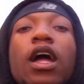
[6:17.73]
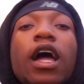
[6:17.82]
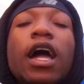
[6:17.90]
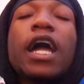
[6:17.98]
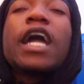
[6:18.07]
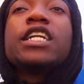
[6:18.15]

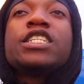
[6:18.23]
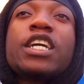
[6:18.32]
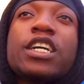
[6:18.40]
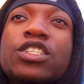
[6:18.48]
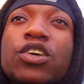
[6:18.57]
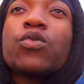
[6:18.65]
Alright
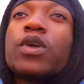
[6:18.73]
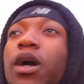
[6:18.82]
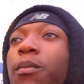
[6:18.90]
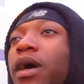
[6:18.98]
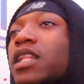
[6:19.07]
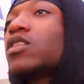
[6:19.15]
y'all, so what
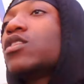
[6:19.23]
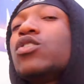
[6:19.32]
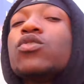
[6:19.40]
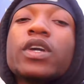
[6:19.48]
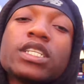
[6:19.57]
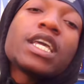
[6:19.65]
I'm about to
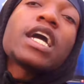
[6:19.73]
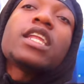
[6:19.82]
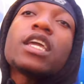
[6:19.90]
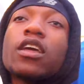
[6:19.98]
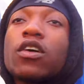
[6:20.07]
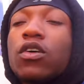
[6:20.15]
do is, God
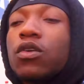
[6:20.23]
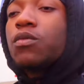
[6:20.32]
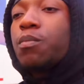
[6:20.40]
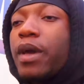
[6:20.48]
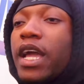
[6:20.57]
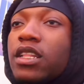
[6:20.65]
dang it on,
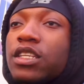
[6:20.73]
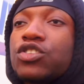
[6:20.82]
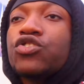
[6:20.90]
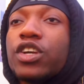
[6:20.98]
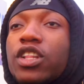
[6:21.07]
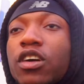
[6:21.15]
back this
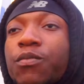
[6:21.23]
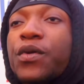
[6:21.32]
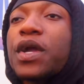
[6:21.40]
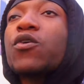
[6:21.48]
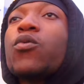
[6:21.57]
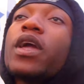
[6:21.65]
trailer up
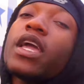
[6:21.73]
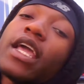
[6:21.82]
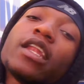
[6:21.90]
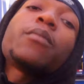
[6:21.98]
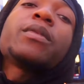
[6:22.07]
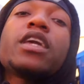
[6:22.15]
right quick,
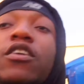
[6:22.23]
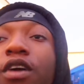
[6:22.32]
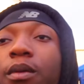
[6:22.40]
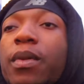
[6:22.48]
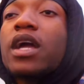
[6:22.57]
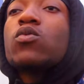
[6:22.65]
and I'm gonna get
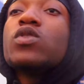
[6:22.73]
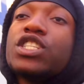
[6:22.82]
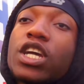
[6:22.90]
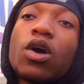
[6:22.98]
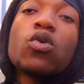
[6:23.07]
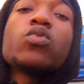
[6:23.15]
right back with
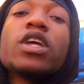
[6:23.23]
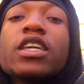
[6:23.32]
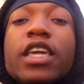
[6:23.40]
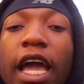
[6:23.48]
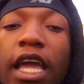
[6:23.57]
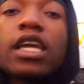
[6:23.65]
y'all on the
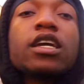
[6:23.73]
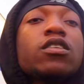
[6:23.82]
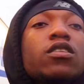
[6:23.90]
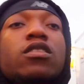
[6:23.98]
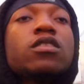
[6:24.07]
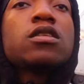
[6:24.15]
game, cut.